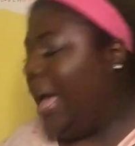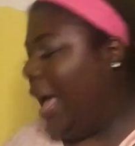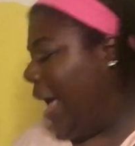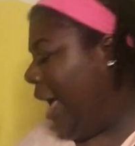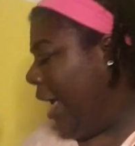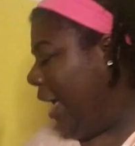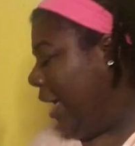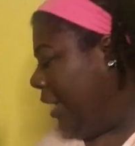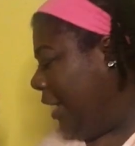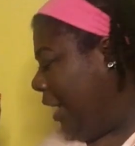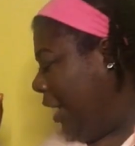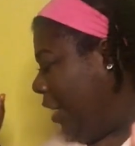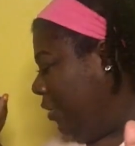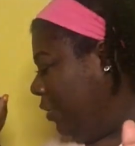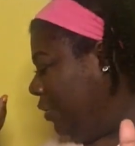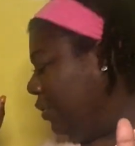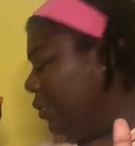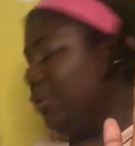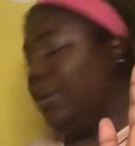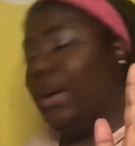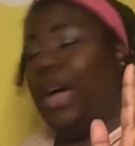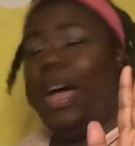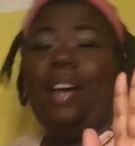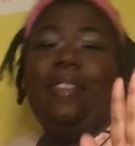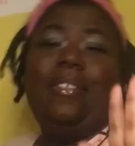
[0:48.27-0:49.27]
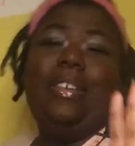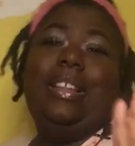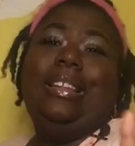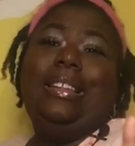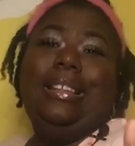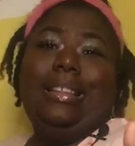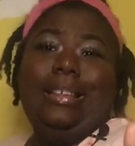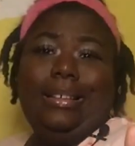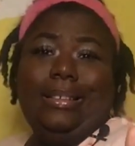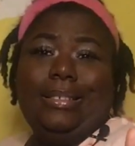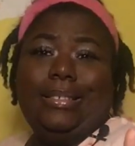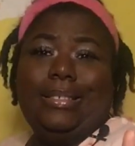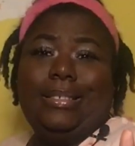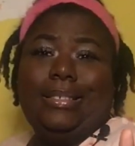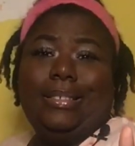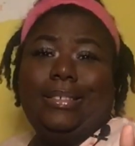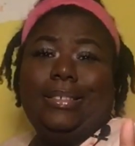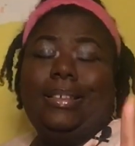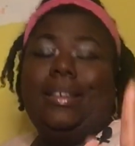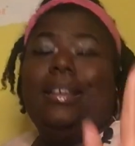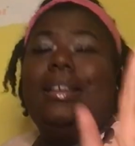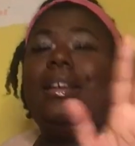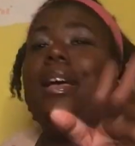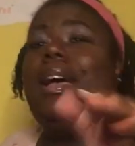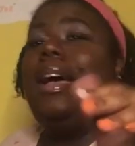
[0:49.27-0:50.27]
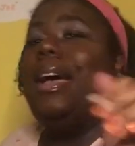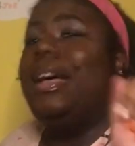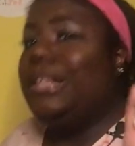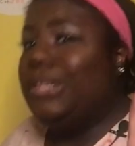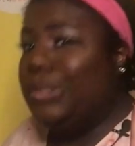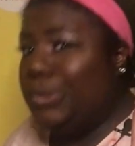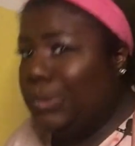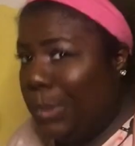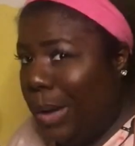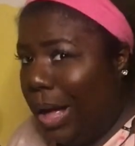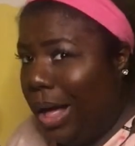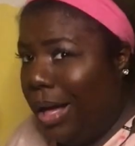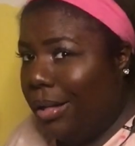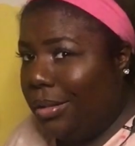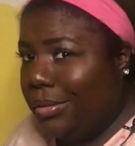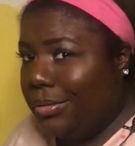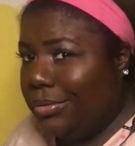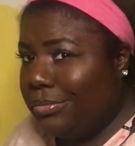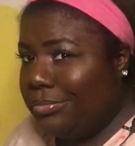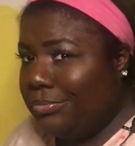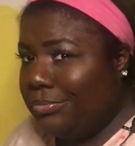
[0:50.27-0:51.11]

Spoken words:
And I also have a list as well.